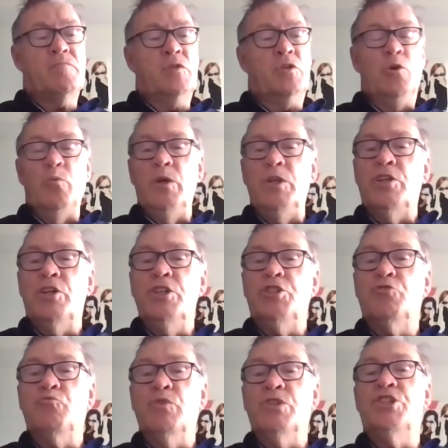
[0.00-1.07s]
do we
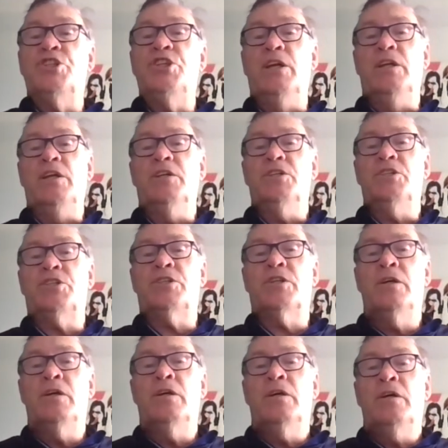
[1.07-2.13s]
teach
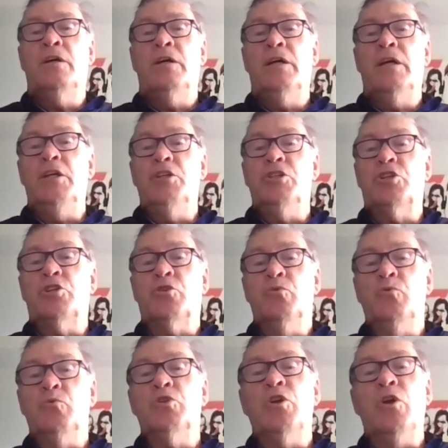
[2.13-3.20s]
resilience in
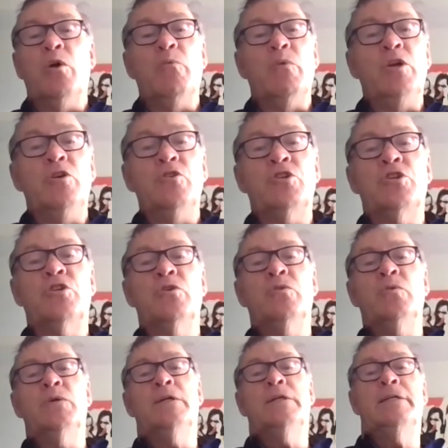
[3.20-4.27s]
schools like we used
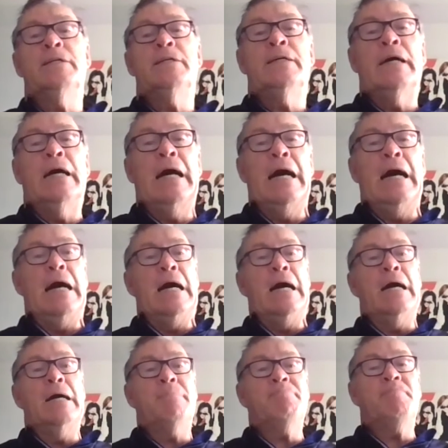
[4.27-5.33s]
to?
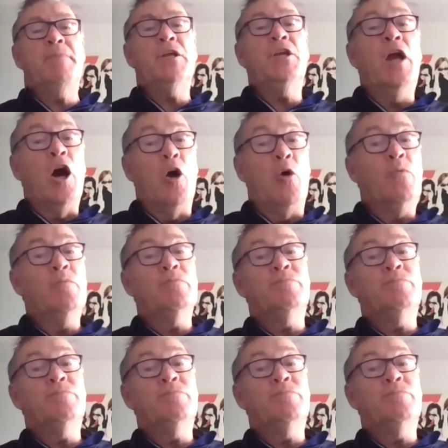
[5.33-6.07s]
No.